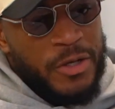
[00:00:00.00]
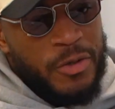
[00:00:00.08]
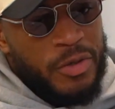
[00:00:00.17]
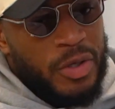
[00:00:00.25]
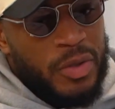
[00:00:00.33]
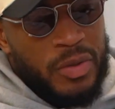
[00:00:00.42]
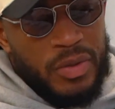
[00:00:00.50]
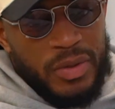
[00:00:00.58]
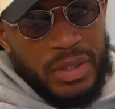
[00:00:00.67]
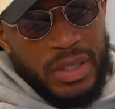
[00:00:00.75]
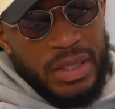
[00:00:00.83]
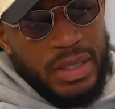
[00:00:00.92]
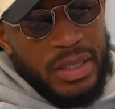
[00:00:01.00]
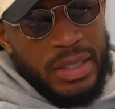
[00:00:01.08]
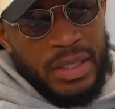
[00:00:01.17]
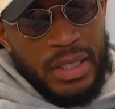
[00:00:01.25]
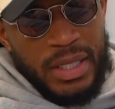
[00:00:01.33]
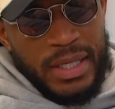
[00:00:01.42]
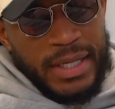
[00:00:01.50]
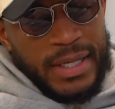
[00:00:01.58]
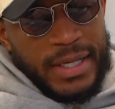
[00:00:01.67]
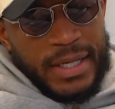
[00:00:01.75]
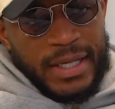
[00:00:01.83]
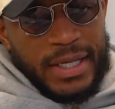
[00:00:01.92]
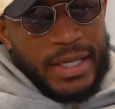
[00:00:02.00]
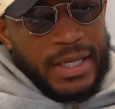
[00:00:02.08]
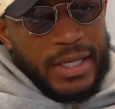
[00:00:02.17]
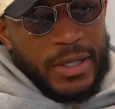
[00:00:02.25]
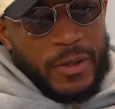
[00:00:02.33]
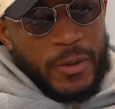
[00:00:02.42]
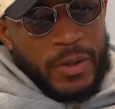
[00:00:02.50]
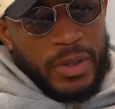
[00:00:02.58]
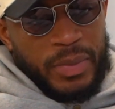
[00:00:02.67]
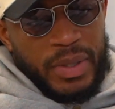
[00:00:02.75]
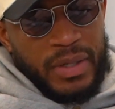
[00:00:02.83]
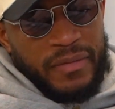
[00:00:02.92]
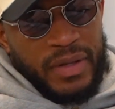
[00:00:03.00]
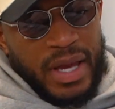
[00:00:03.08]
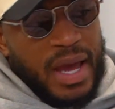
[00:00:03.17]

you know, and with a bit of an